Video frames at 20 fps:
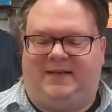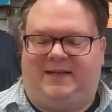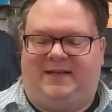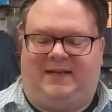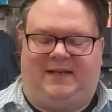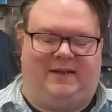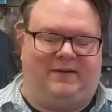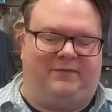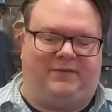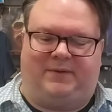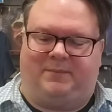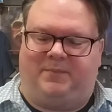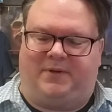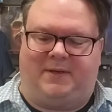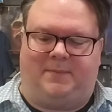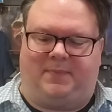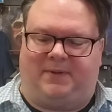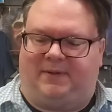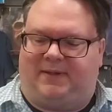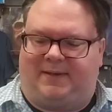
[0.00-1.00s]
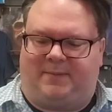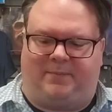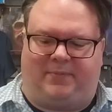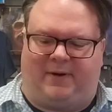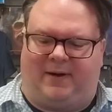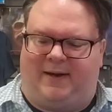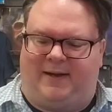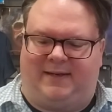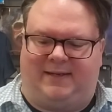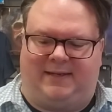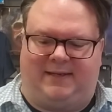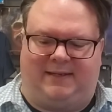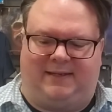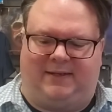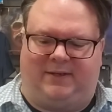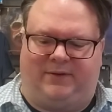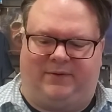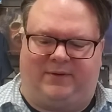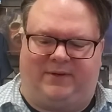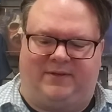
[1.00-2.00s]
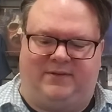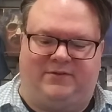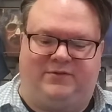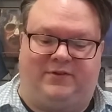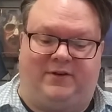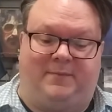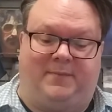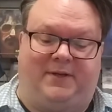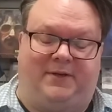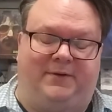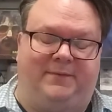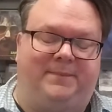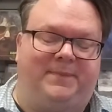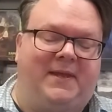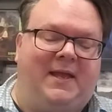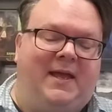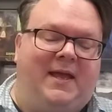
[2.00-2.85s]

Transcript: even people like Brian Eno contribute.